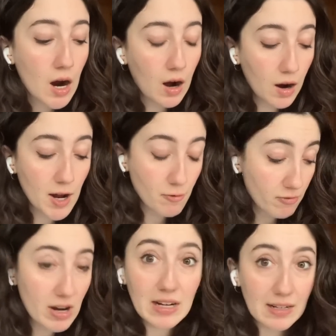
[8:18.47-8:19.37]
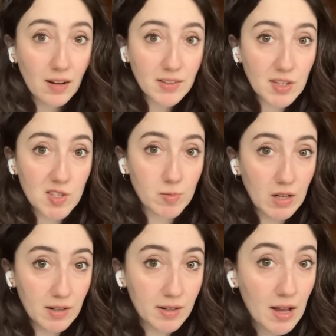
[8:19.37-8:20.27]
I really like this
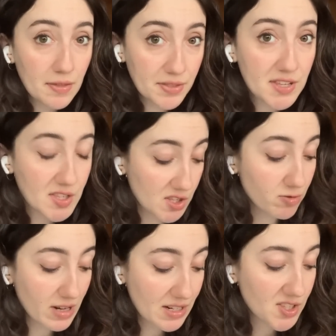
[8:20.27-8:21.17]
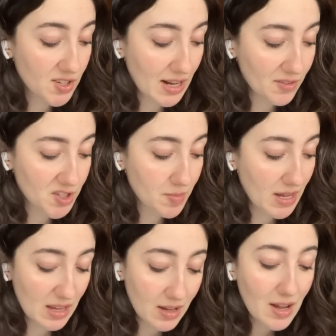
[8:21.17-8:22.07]
one. This has really stood out to
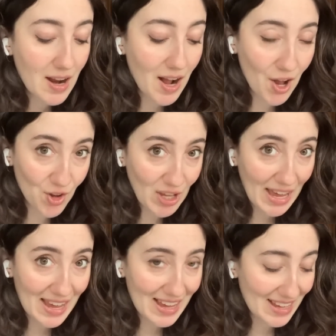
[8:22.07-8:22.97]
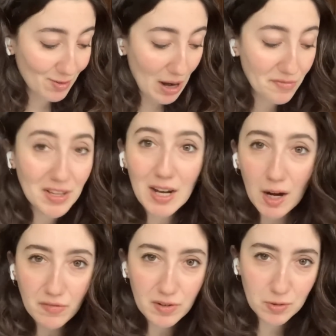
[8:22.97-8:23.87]
me. Okay, I think
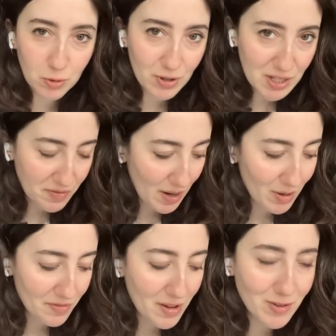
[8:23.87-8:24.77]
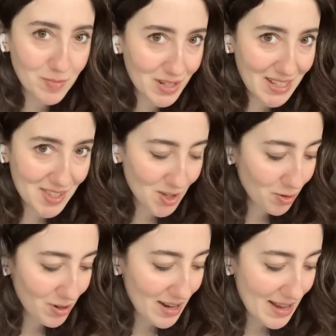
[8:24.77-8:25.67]
I've already found my favourite, but let's not
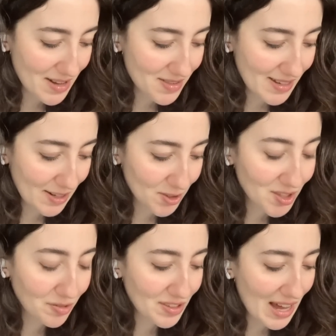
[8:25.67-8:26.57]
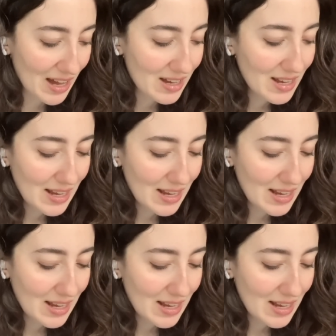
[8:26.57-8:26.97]
write anything else off yet.